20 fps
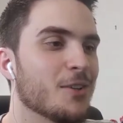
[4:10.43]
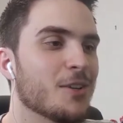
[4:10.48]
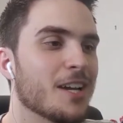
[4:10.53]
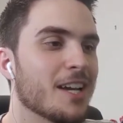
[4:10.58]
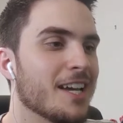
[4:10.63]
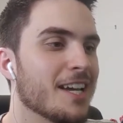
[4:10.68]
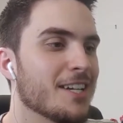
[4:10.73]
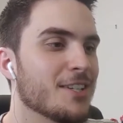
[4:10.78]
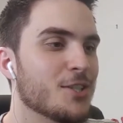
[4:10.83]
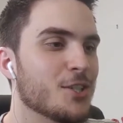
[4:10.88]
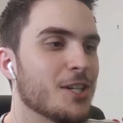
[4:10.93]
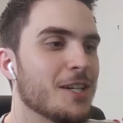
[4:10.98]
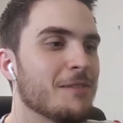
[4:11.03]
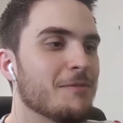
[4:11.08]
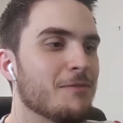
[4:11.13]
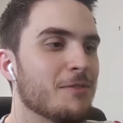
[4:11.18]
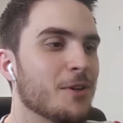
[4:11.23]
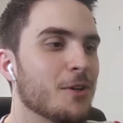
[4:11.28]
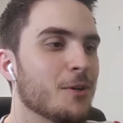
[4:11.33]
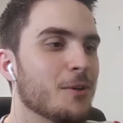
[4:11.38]
you could get
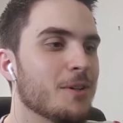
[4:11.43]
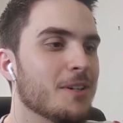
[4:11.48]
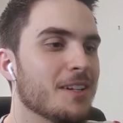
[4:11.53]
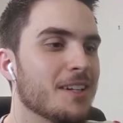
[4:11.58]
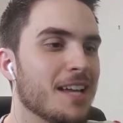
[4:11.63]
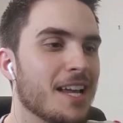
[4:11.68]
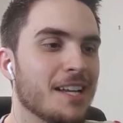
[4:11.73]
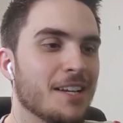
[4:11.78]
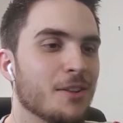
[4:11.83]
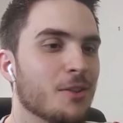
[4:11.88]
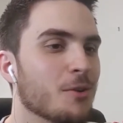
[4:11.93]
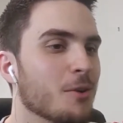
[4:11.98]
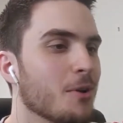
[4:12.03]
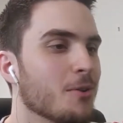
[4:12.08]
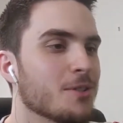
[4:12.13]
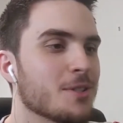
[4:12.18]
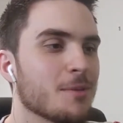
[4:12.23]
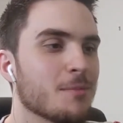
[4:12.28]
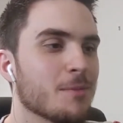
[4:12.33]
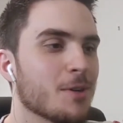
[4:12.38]
cheap food and you
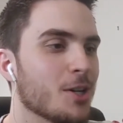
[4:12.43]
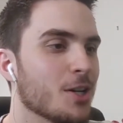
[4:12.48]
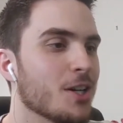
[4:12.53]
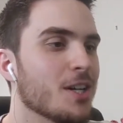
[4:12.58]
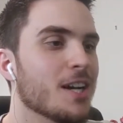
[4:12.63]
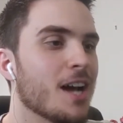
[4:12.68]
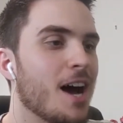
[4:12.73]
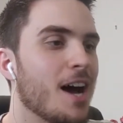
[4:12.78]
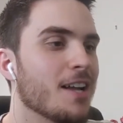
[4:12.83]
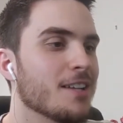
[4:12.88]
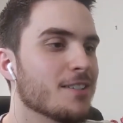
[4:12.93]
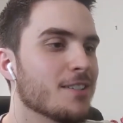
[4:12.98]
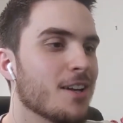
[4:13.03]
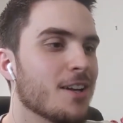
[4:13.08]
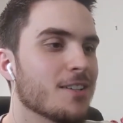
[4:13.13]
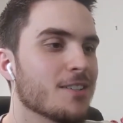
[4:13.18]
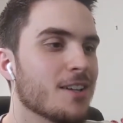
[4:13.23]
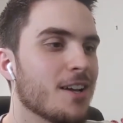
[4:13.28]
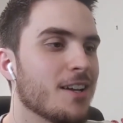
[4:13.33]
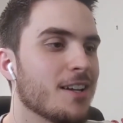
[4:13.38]
throw some good hot
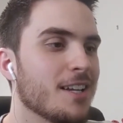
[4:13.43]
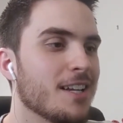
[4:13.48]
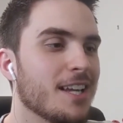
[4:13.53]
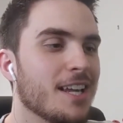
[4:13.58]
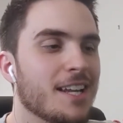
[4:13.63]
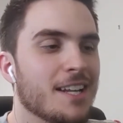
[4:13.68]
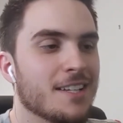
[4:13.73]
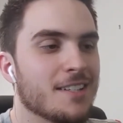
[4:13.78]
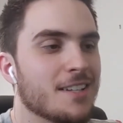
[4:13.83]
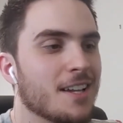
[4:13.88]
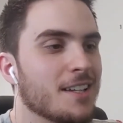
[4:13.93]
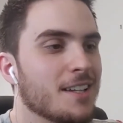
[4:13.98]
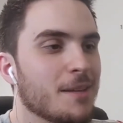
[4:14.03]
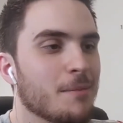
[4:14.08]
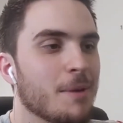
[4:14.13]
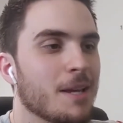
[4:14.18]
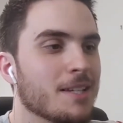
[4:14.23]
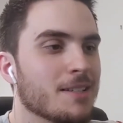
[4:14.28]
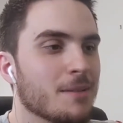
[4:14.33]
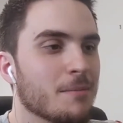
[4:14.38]
sauce on it and it
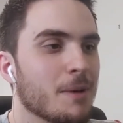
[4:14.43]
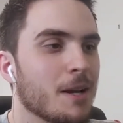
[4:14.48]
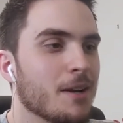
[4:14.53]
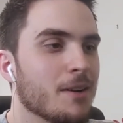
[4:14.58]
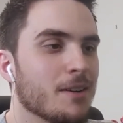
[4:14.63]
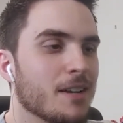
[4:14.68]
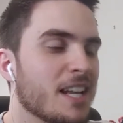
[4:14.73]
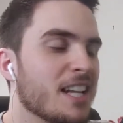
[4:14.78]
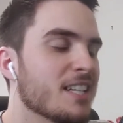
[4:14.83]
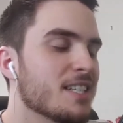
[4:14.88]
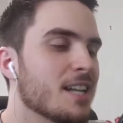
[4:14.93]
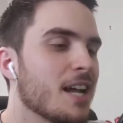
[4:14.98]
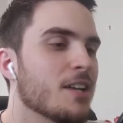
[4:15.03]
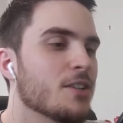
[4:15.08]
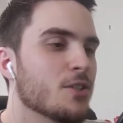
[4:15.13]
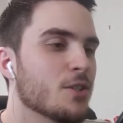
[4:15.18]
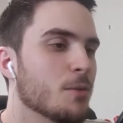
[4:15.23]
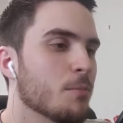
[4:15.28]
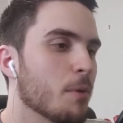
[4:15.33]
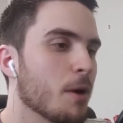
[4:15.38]
suddenly makes it better. And it's
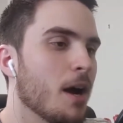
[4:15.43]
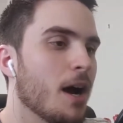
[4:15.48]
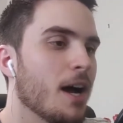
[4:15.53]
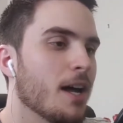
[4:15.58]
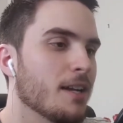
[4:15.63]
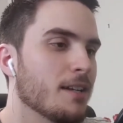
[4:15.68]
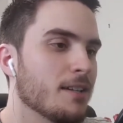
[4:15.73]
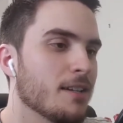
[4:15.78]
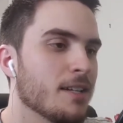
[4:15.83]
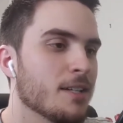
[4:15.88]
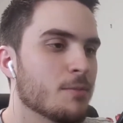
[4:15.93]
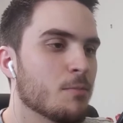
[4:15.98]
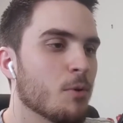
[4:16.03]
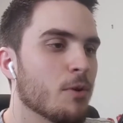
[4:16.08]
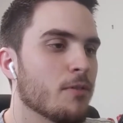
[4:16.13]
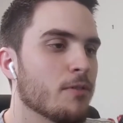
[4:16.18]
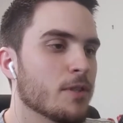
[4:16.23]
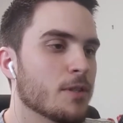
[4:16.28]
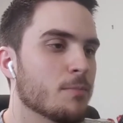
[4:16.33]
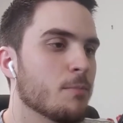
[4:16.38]
not super hot. It's
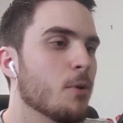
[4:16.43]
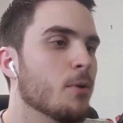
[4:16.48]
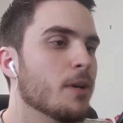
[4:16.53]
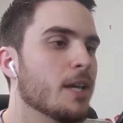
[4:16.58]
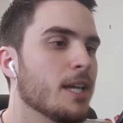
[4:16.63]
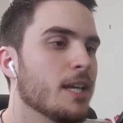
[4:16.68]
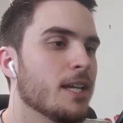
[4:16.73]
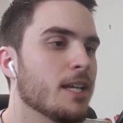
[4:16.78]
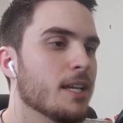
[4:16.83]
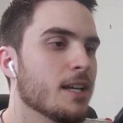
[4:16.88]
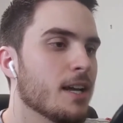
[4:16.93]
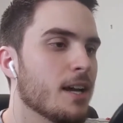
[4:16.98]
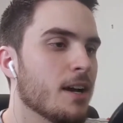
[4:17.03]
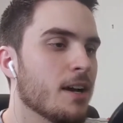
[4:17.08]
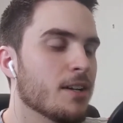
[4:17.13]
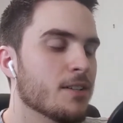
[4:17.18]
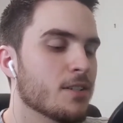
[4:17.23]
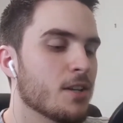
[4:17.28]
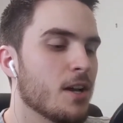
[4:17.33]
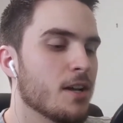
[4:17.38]
more of a smoky
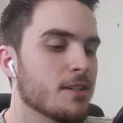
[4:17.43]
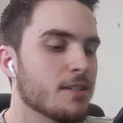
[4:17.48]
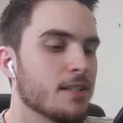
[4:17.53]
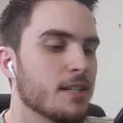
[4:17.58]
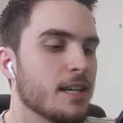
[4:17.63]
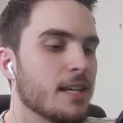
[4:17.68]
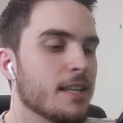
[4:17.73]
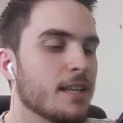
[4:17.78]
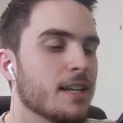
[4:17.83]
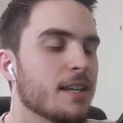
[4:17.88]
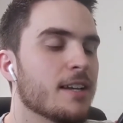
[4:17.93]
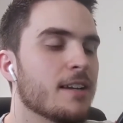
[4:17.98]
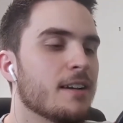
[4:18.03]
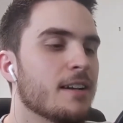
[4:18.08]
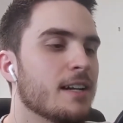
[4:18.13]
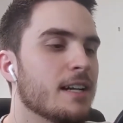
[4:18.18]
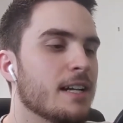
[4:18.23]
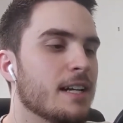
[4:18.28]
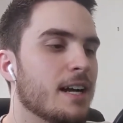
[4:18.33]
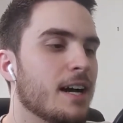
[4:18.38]
sauce than anything.
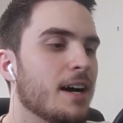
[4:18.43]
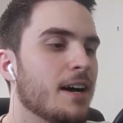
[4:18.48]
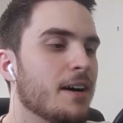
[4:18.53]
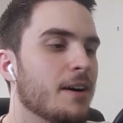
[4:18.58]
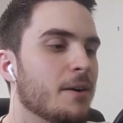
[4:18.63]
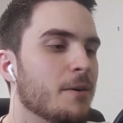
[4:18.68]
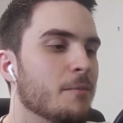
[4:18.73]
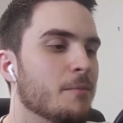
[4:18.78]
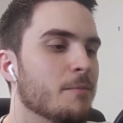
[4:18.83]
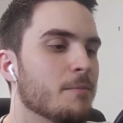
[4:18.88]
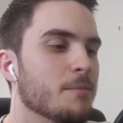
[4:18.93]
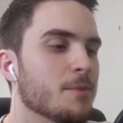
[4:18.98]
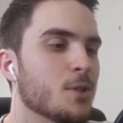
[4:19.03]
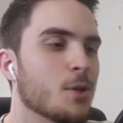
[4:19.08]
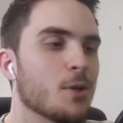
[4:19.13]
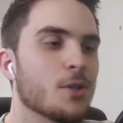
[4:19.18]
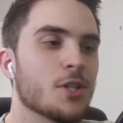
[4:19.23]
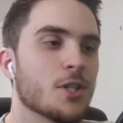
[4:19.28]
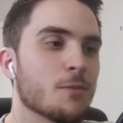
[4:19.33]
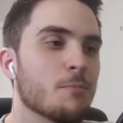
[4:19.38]

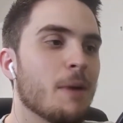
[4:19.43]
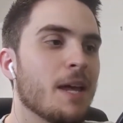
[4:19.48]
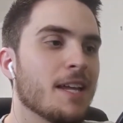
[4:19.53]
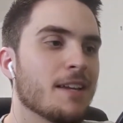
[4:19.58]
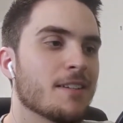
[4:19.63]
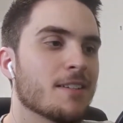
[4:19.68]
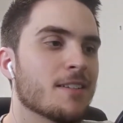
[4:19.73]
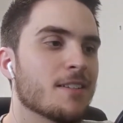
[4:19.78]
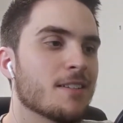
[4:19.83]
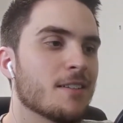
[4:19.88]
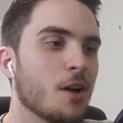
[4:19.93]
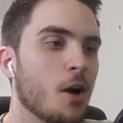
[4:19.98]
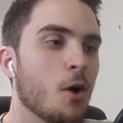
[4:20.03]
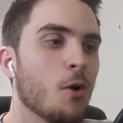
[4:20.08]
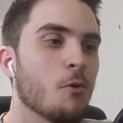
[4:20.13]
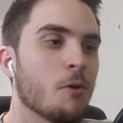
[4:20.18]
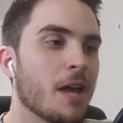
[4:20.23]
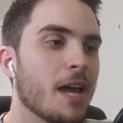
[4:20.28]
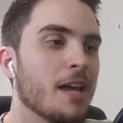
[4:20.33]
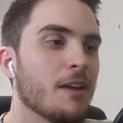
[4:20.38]
So it just makes
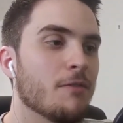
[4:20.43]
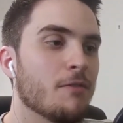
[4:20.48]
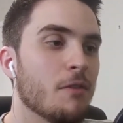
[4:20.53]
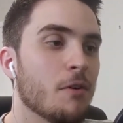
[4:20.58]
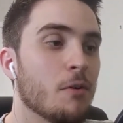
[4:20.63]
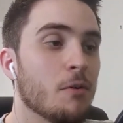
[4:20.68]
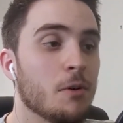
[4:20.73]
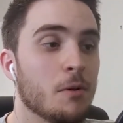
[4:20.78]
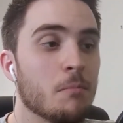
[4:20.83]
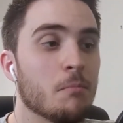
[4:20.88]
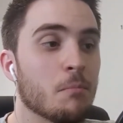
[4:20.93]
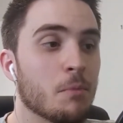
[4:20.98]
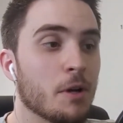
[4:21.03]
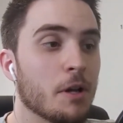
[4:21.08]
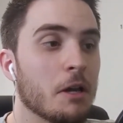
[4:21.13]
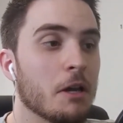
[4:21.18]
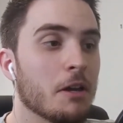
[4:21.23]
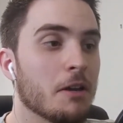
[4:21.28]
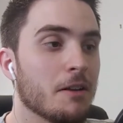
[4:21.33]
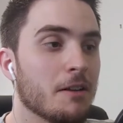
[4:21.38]
okay food
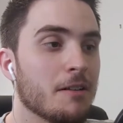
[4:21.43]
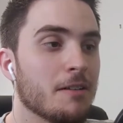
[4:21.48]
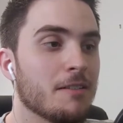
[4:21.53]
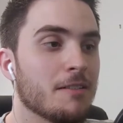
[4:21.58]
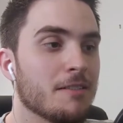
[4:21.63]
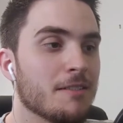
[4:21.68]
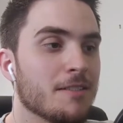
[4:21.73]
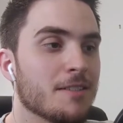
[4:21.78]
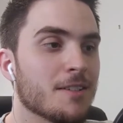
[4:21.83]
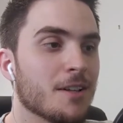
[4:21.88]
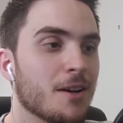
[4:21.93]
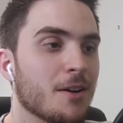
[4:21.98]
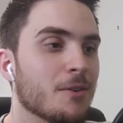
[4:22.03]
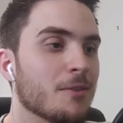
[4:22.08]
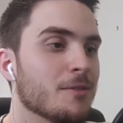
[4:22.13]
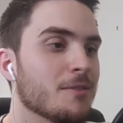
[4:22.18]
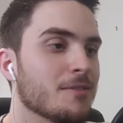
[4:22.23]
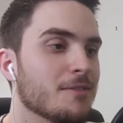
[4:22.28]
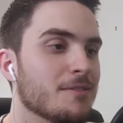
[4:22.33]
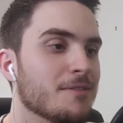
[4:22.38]
pretty good.
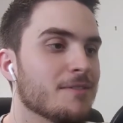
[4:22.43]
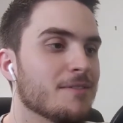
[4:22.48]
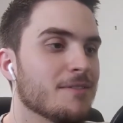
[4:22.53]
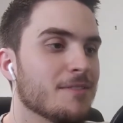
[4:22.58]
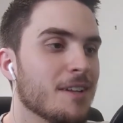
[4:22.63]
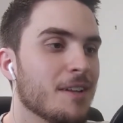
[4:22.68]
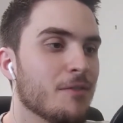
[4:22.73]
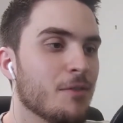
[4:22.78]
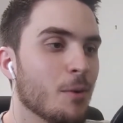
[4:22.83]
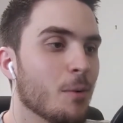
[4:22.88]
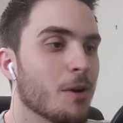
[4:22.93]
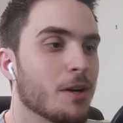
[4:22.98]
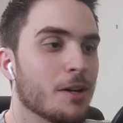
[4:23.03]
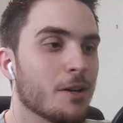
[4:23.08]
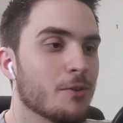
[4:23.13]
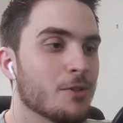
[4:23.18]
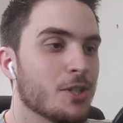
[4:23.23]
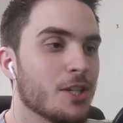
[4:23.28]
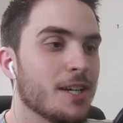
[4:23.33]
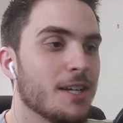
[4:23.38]
So yeah, if you want to
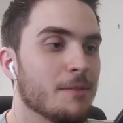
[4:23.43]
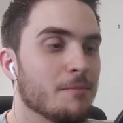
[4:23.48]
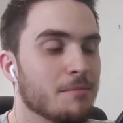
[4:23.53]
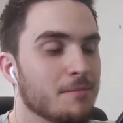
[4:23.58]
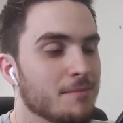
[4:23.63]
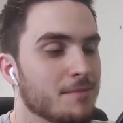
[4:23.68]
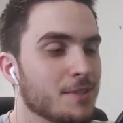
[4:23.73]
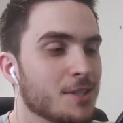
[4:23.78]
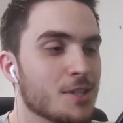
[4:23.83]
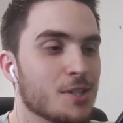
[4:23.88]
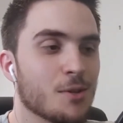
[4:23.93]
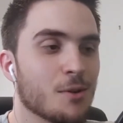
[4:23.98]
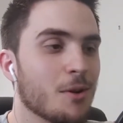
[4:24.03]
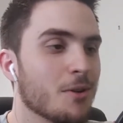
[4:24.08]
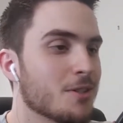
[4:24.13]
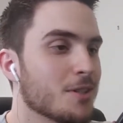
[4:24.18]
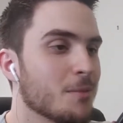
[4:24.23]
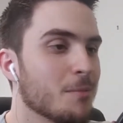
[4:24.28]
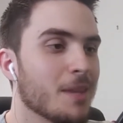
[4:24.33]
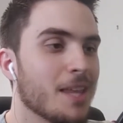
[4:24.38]
go cheap, just
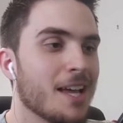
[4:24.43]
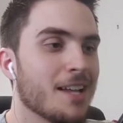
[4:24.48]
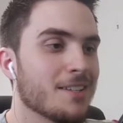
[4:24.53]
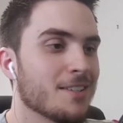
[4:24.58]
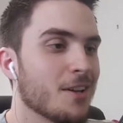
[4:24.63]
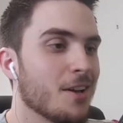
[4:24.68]
throw some of that